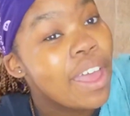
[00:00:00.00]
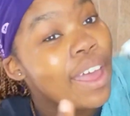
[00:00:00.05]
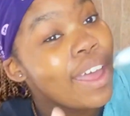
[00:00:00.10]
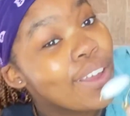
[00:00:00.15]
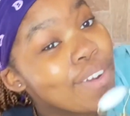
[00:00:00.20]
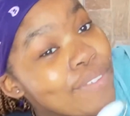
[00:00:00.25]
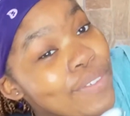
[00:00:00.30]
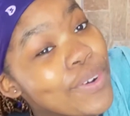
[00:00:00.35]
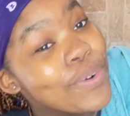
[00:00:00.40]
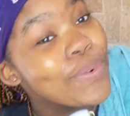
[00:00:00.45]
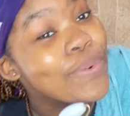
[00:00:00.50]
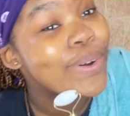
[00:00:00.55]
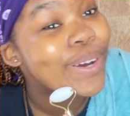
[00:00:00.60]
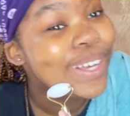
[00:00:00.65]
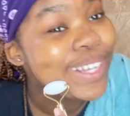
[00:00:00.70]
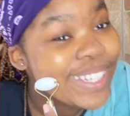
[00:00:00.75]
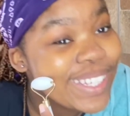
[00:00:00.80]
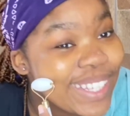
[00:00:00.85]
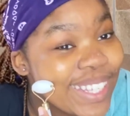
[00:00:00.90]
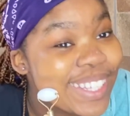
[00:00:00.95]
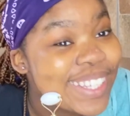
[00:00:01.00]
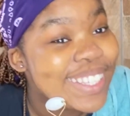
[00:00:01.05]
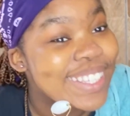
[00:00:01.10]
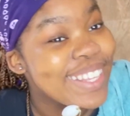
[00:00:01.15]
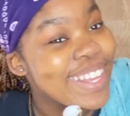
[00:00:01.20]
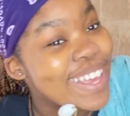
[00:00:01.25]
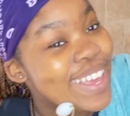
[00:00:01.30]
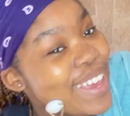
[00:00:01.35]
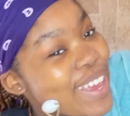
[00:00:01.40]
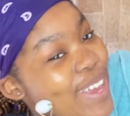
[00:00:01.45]
Everyone's the
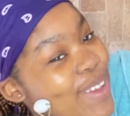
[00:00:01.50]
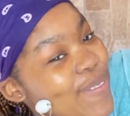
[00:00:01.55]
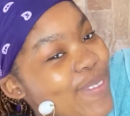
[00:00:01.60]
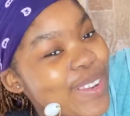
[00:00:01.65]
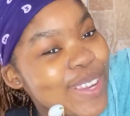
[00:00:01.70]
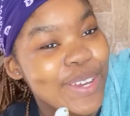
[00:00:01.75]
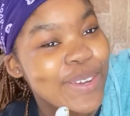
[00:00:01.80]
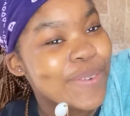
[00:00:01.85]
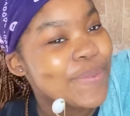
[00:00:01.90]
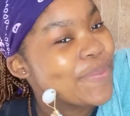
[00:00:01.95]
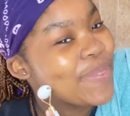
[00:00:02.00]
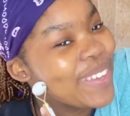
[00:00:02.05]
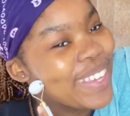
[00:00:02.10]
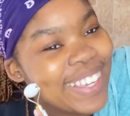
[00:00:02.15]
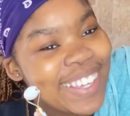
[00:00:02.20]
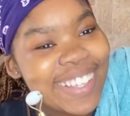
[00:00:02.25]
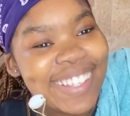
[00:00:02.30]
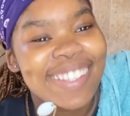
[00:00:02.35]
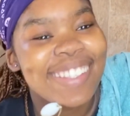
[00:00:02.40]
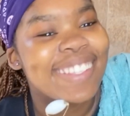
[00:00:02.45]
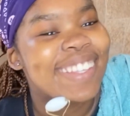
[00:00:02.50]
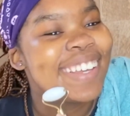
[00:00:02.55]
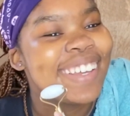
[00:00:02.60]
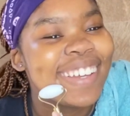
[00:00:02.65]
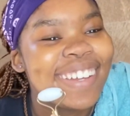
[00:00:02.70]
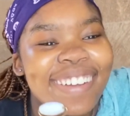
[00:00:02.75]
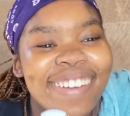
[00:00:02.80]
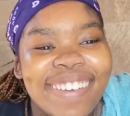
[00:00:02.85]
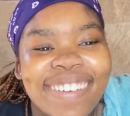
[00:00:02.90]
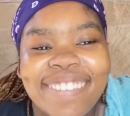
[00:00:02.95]
same, nigga, be
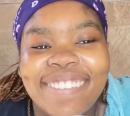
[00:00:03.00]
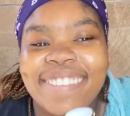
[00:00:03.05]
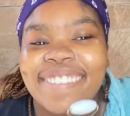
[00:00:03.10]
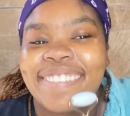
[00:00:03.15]
yourself.